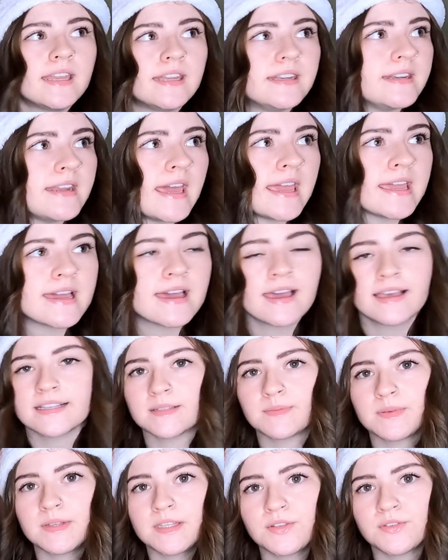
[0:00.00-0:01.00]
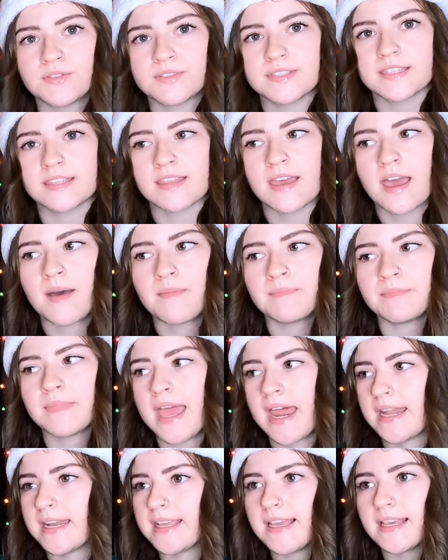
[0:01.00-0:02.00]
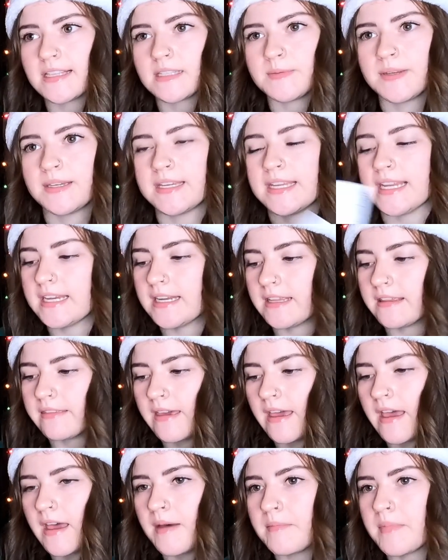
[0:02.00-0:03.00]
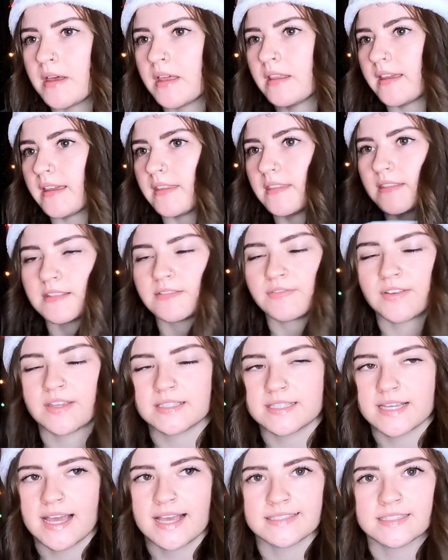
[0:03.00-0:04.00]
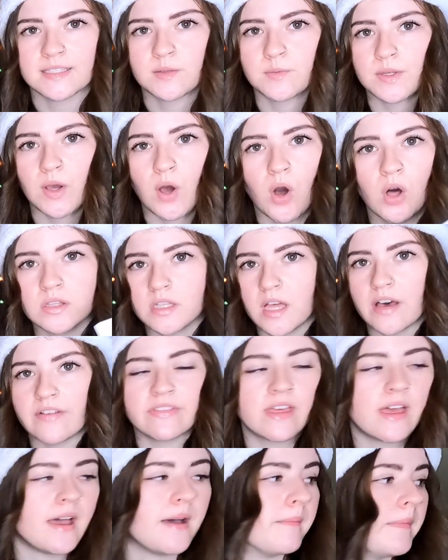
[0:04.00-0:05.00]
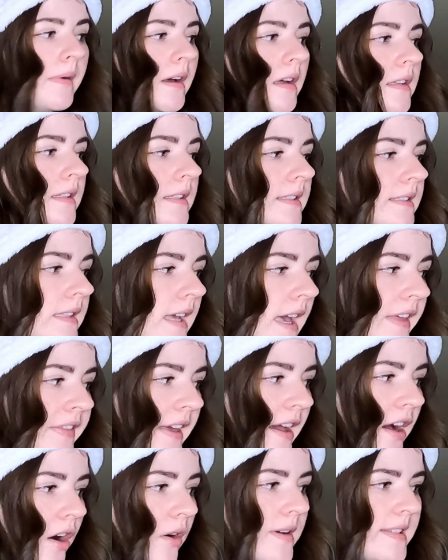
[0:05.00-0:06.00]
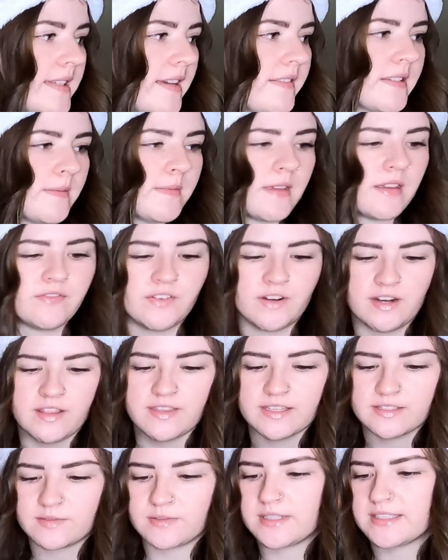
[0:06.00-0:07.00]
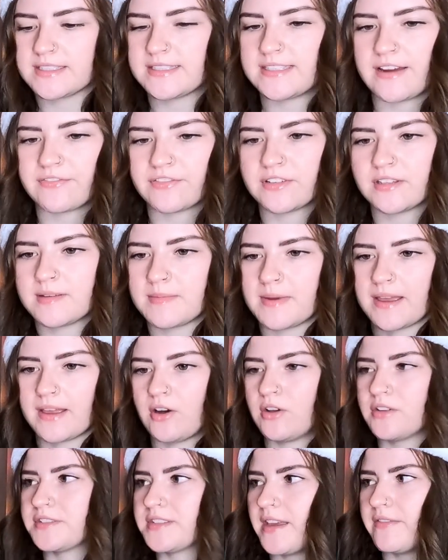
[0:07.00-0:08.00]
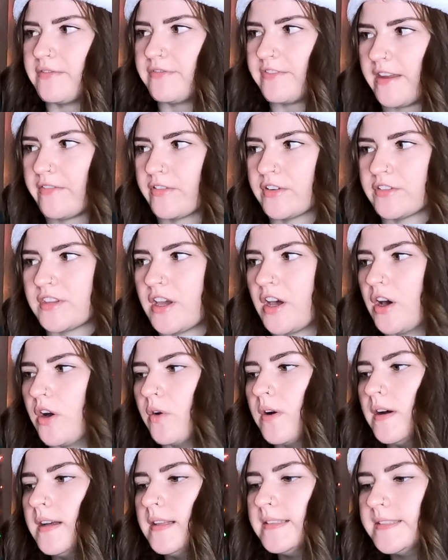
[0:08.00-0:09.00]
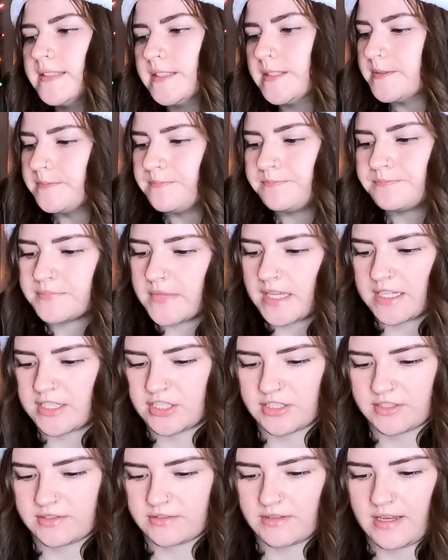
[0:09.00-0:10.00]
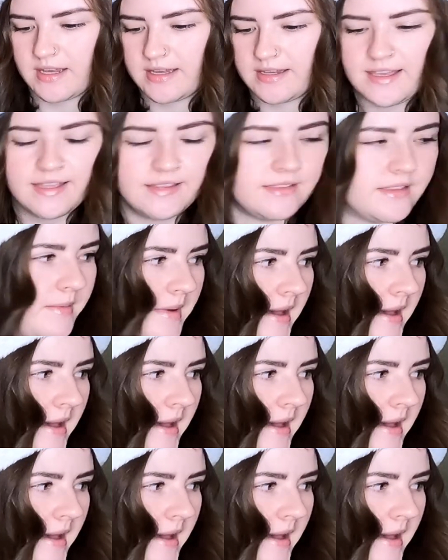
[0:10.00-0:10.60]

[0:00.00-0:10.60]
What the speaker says: Nate has been using them. Eddie has been eating them. Like, it's fantastic. We all love them. And they always have something funny. This one is definitely my all-time favorite, though. It's just the